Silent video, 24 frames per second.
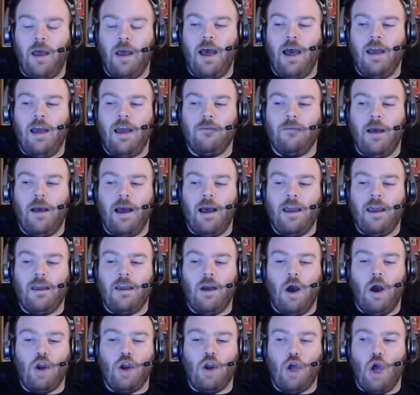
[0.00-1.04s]

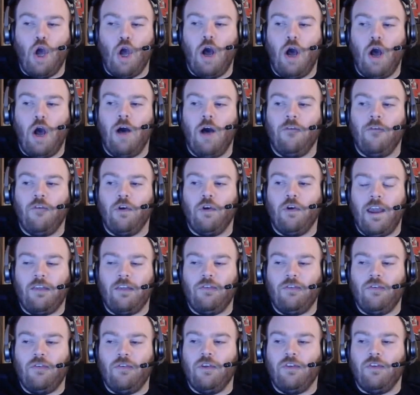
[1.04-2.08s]
I uncovered, I
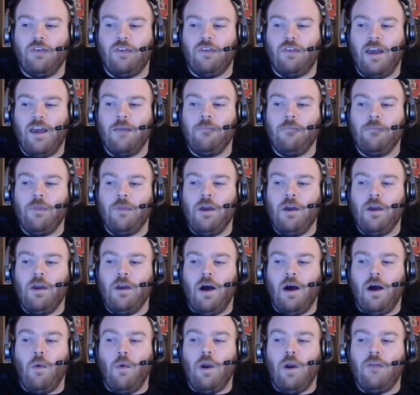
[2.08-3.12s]
guess you could say.
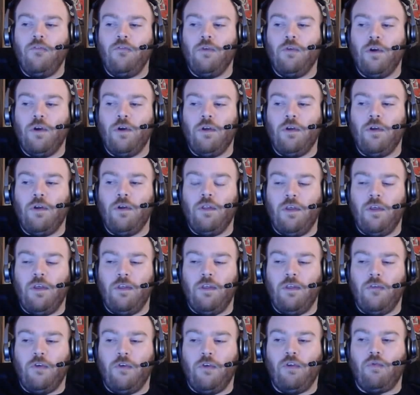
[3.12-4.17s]
One of
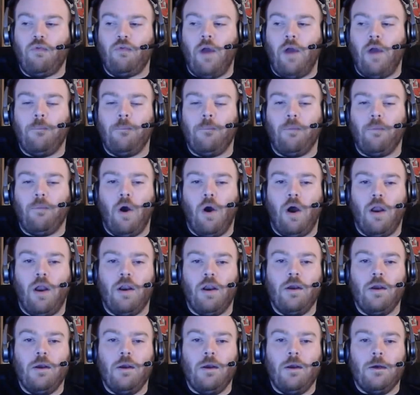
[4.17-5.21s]
the first is Ryan
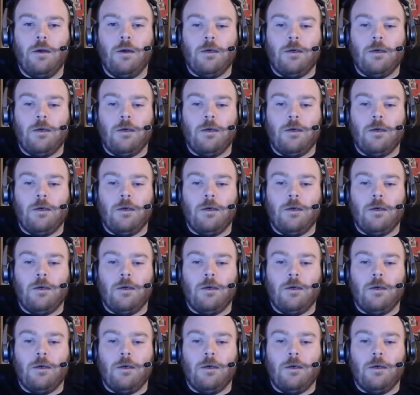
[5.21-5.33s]
Braun.